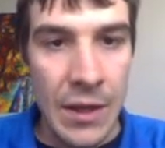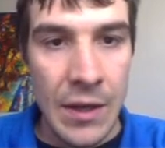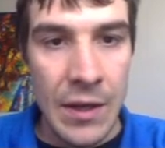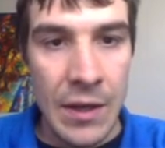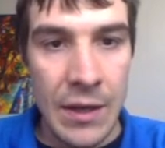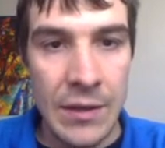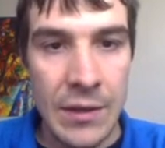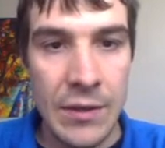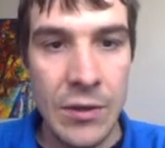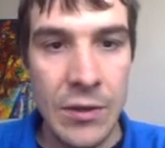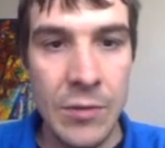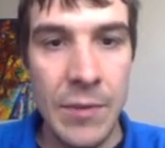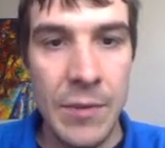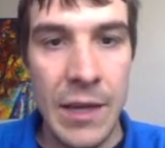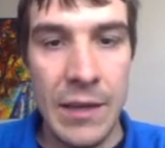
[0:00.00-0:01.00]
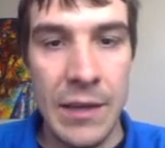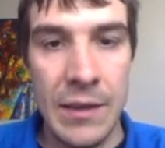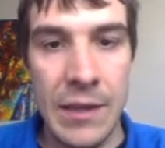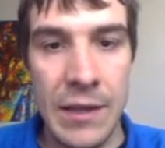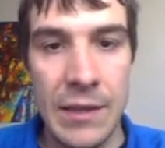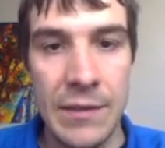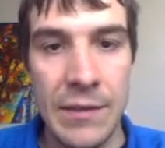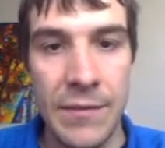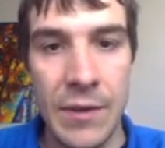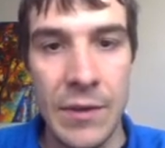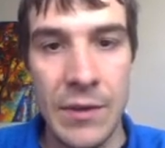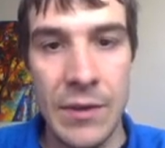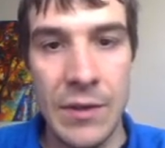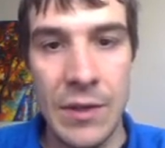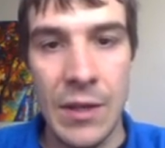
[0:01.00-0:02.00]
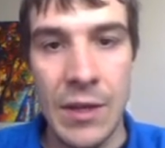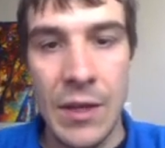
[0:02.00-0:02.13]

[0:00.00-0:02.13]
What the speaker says: isotope and its first